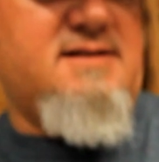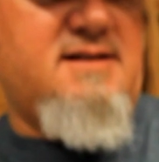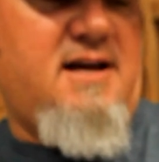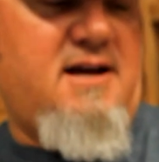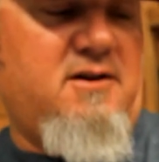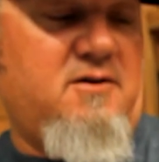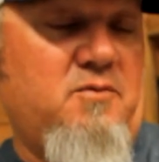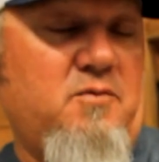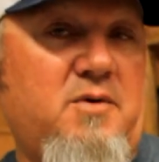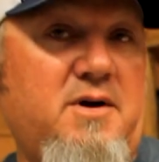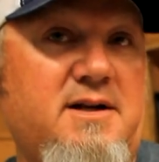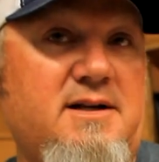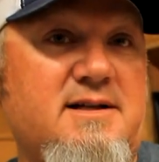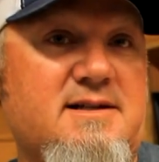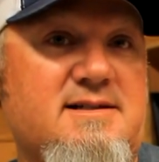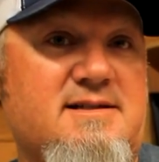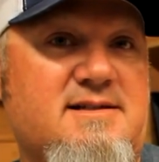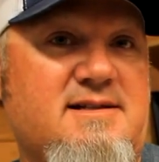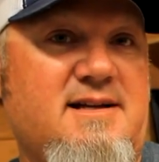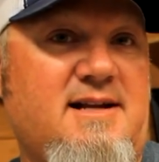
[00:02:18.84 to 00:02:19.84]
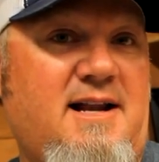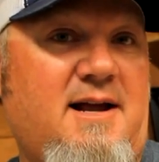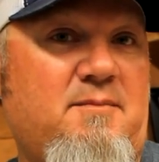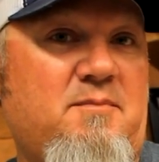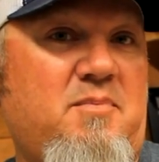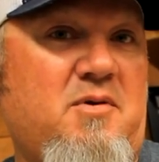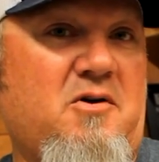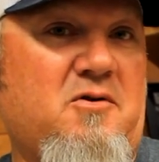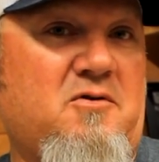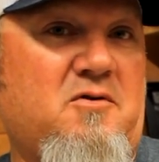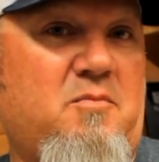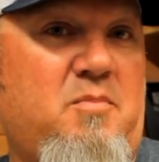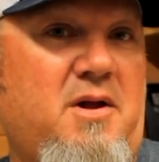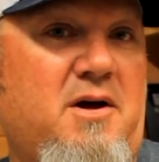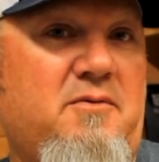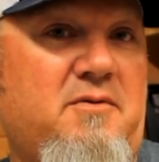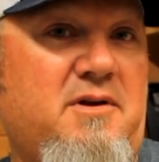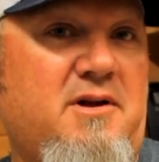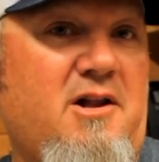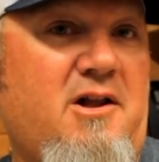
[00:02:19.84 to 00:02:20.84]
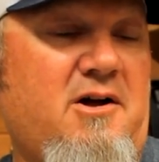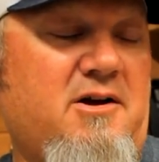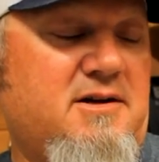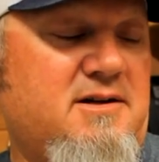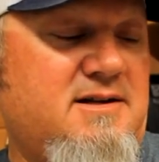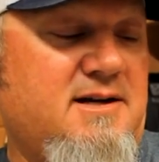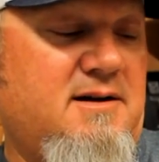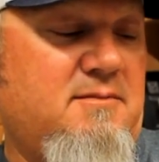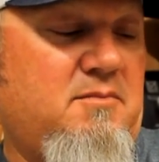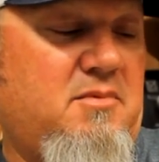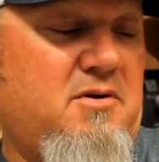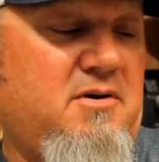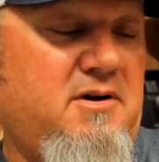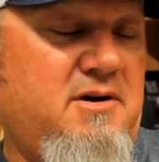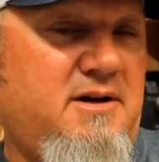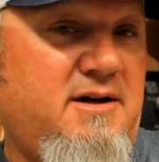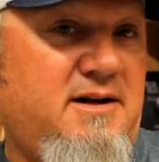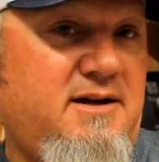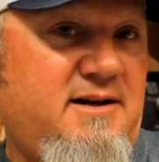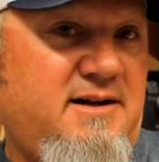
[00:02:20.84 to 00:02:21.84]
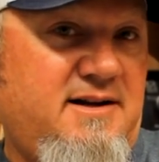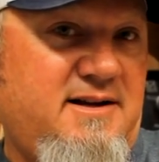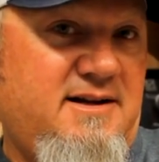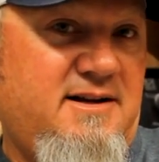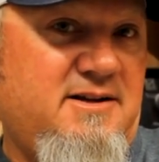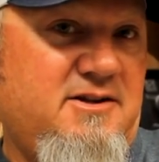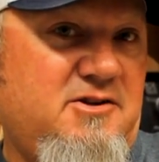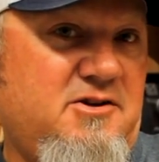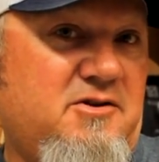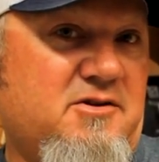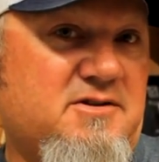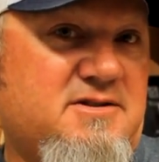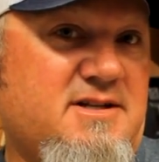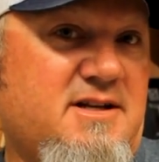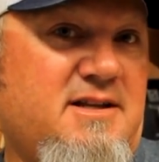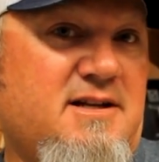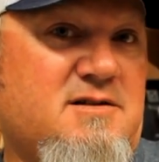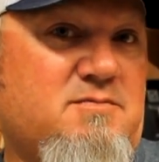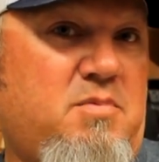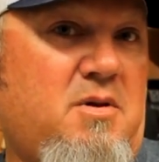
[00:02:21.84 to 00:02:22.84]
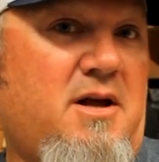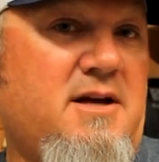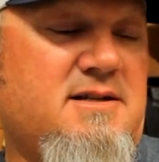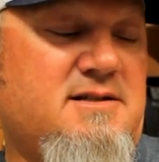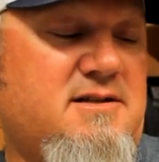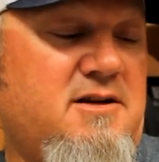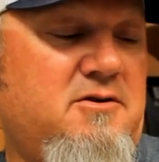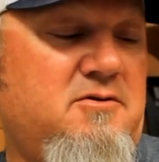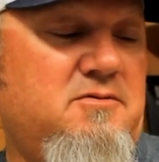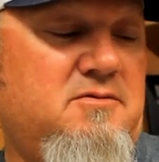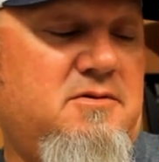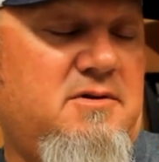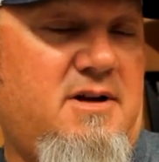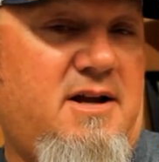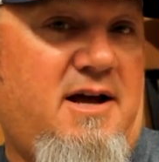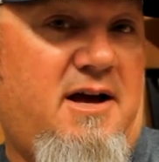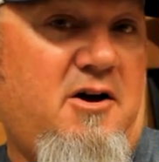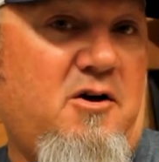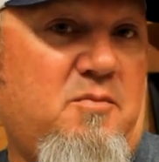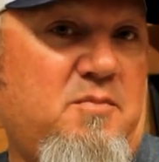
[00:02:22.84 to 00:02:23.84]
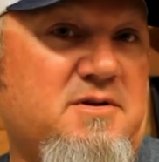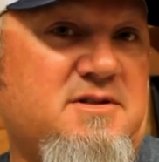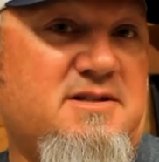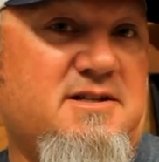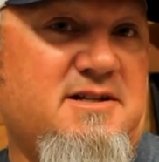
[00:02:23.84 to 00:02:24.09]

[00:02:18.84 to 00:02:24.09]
out in weedless, and I'm starting to play with it a lot in timber. You're going to see this play soon. I hope it's